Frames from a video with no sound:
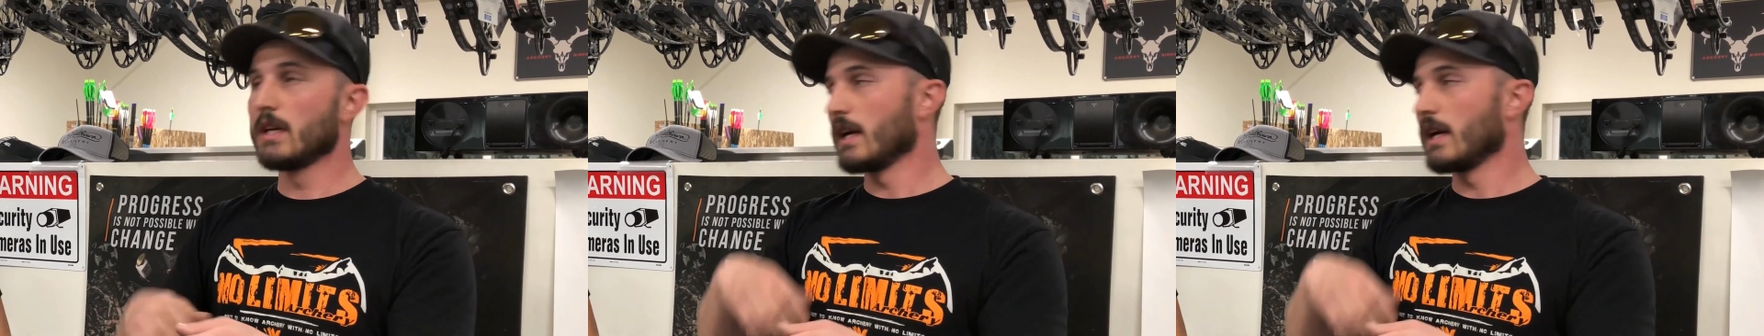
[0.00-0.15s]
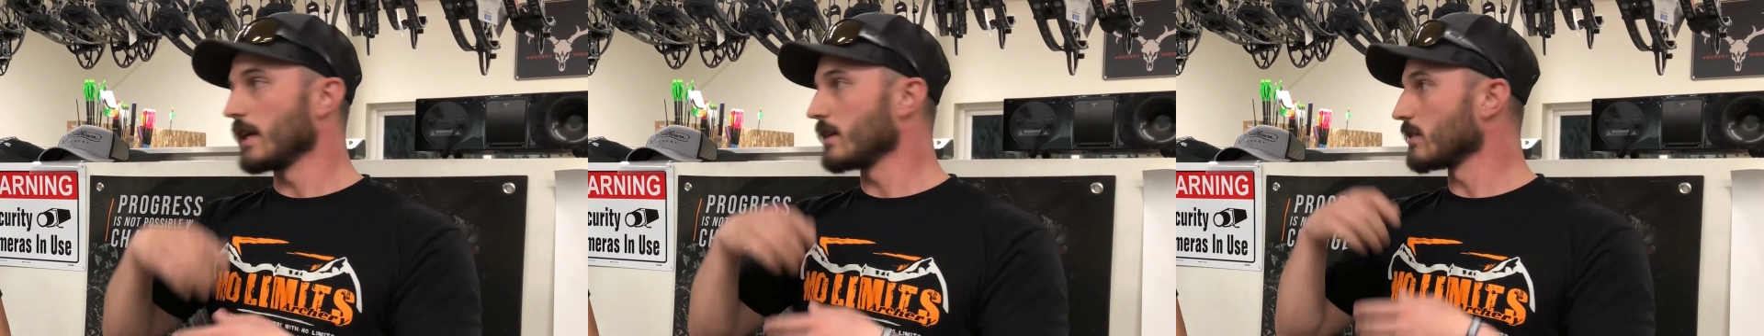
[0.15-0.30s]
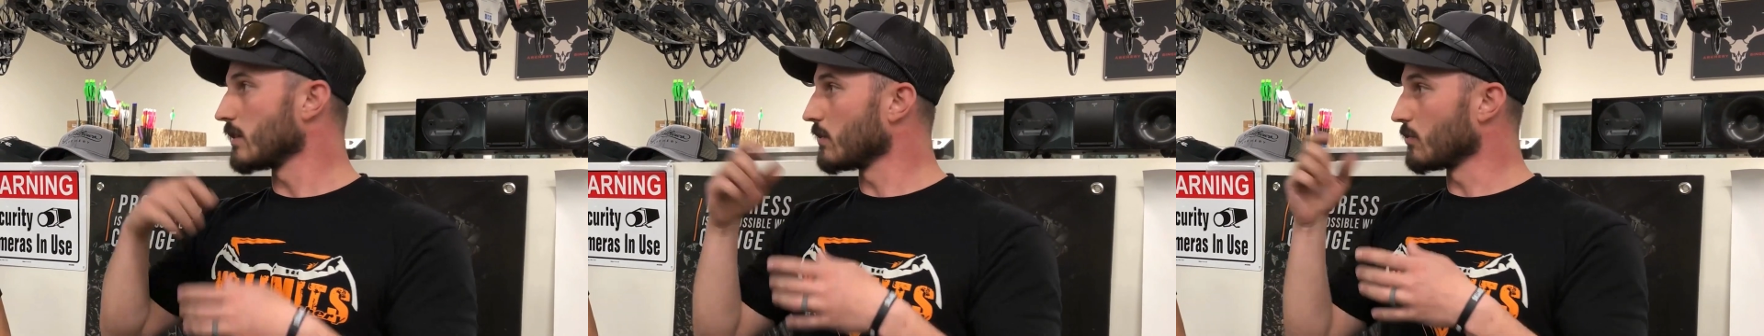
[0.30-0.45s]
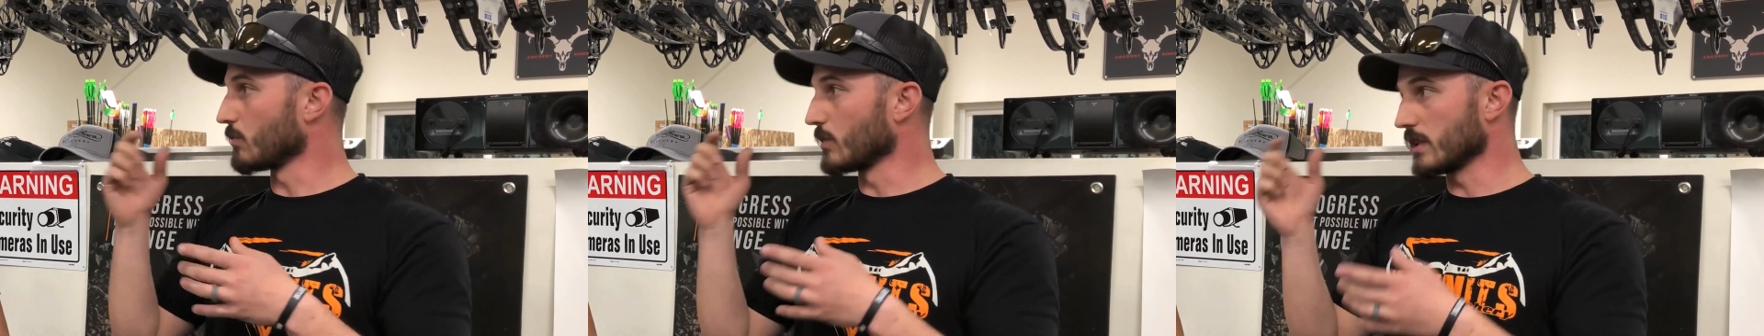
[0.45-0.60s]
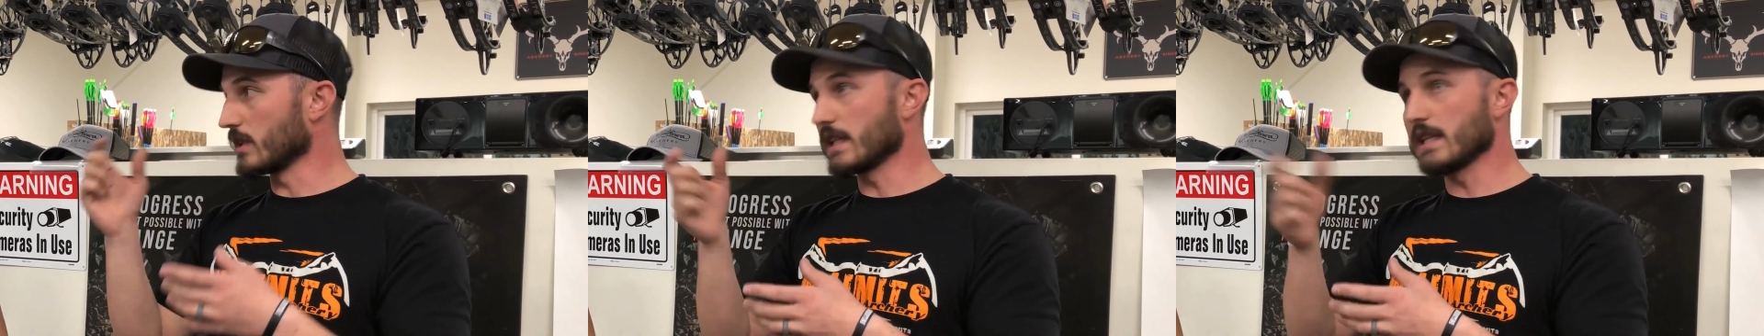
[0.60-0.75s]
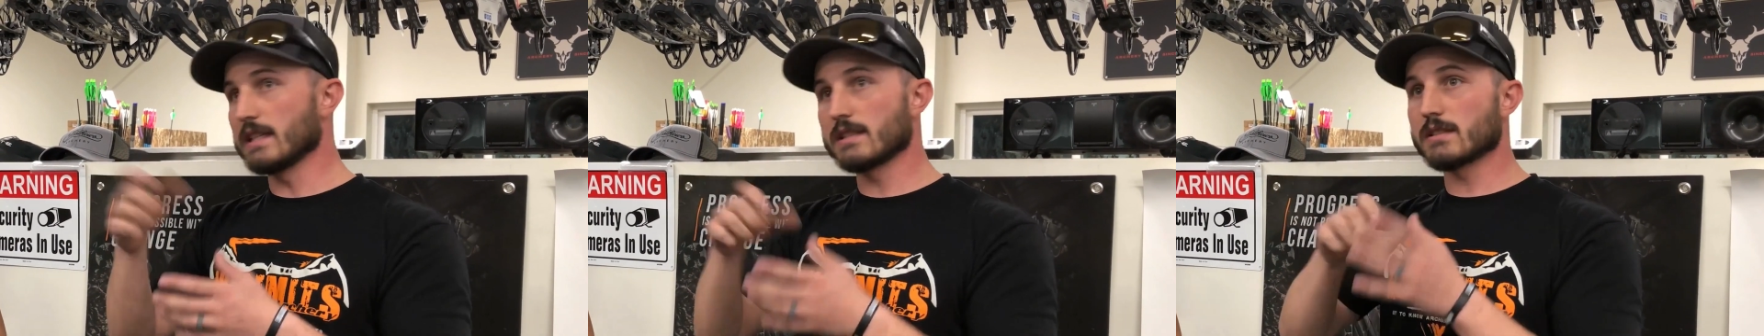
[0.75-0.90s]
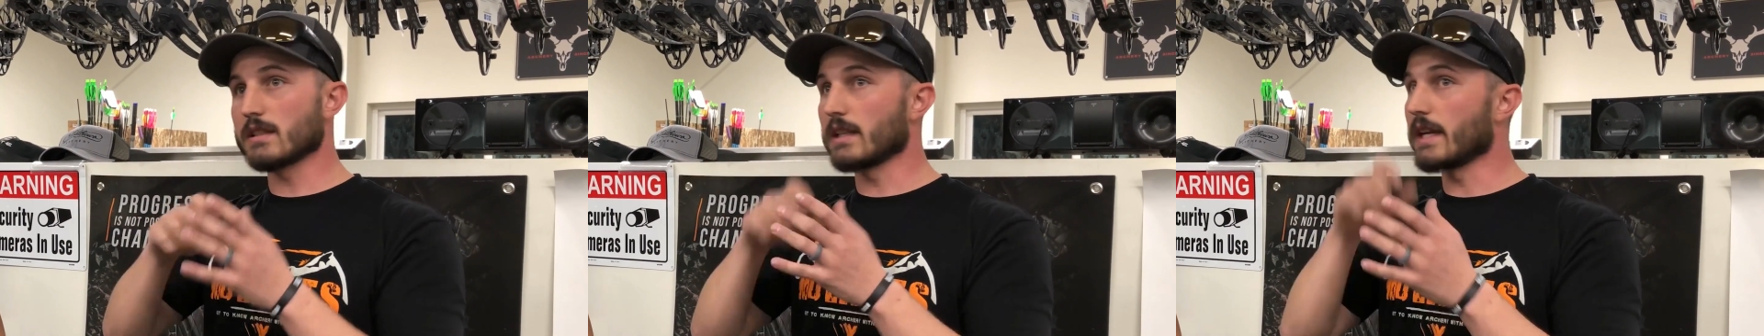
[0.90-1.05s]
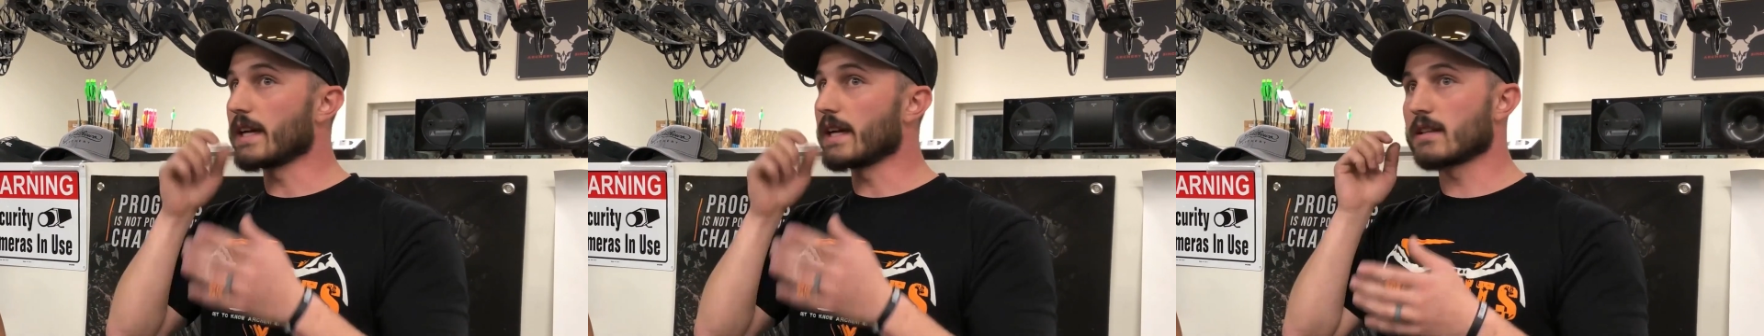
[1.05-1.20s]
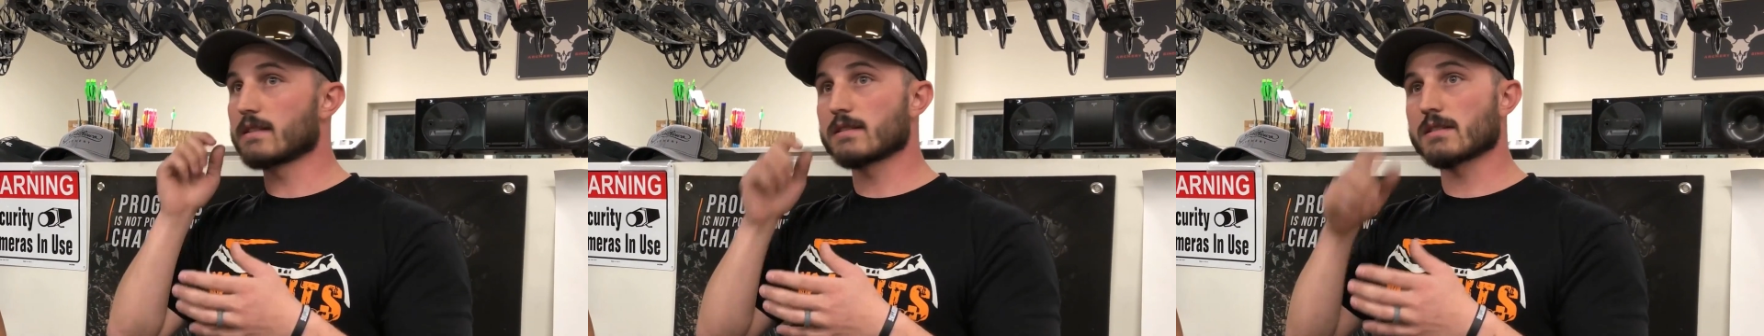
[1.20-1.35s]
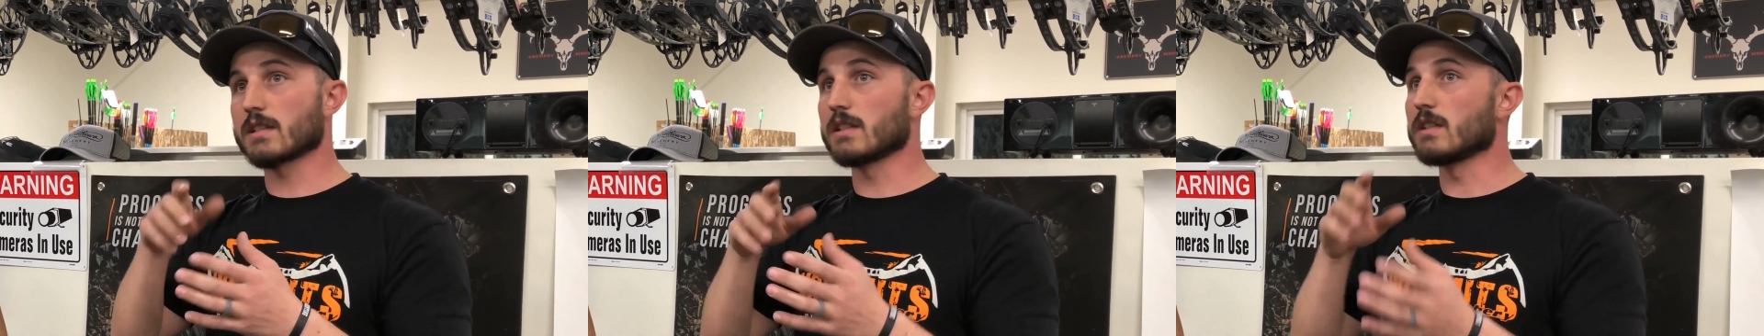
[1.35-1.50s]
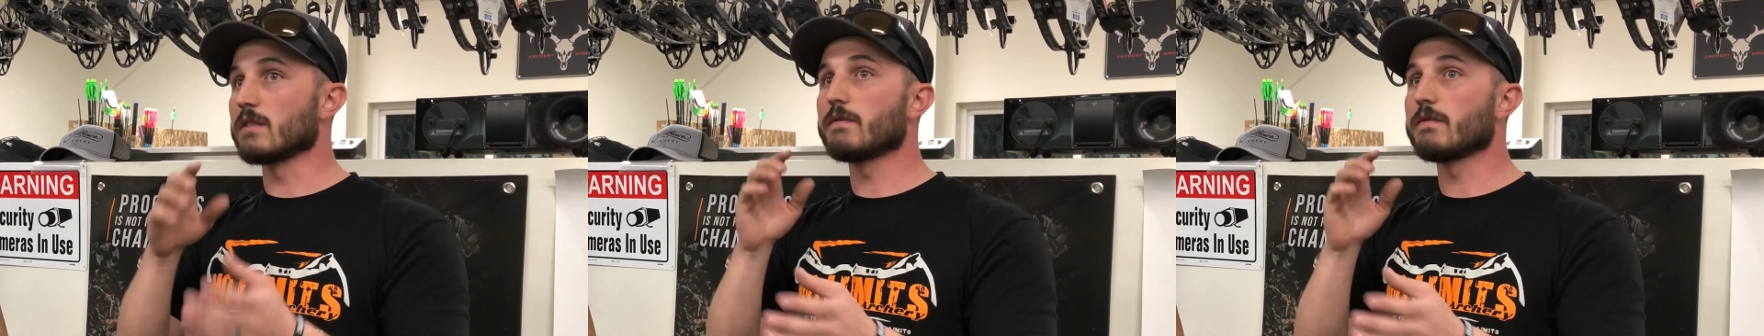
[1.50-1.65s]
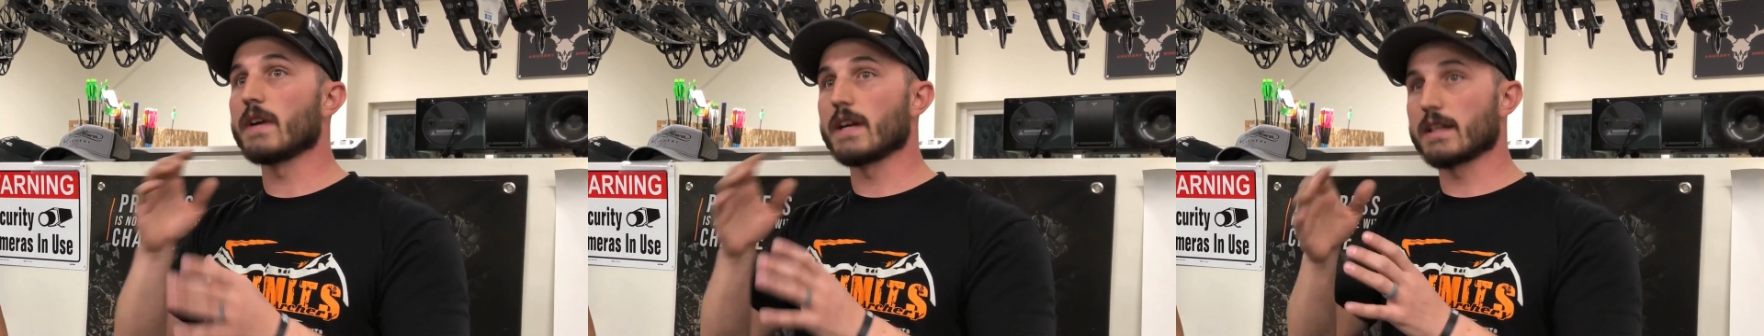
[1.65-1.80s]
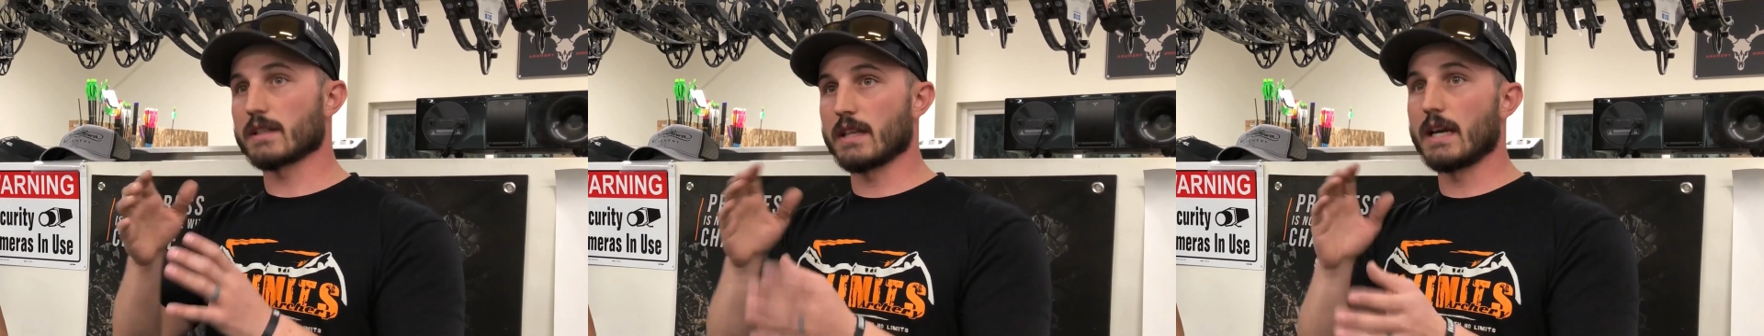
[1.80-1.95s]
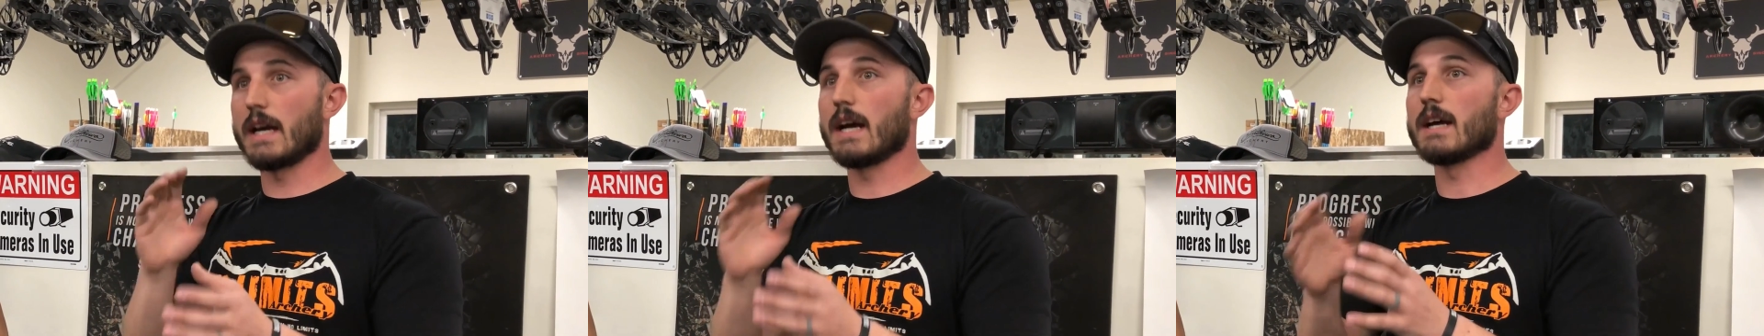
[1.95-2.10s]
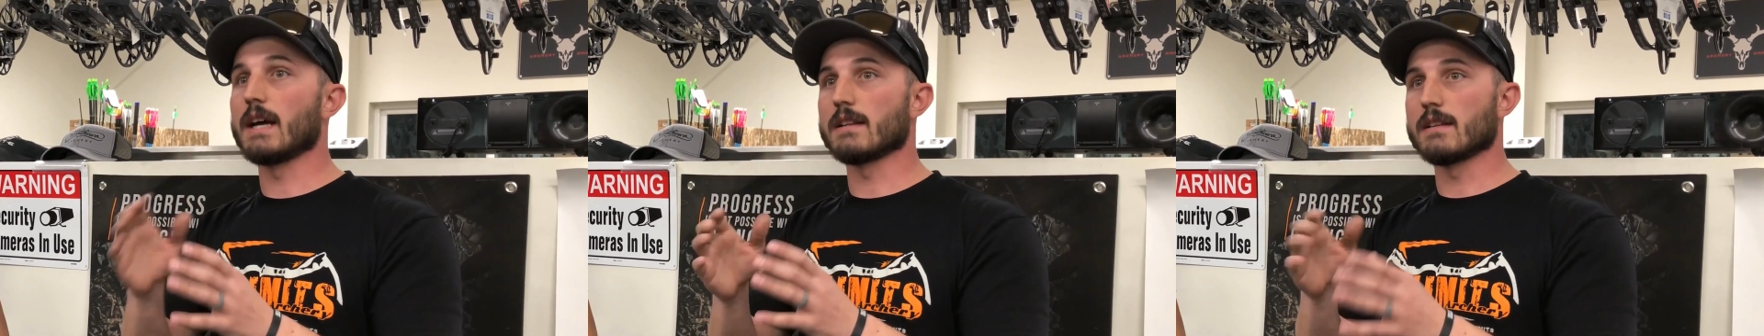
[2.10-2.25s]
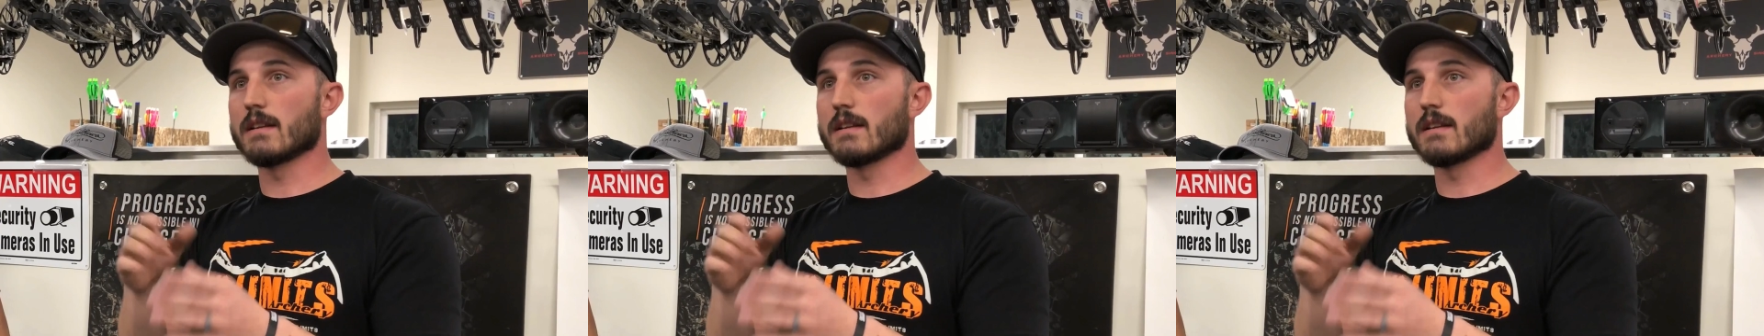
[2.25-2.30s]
And release lengths can affect that,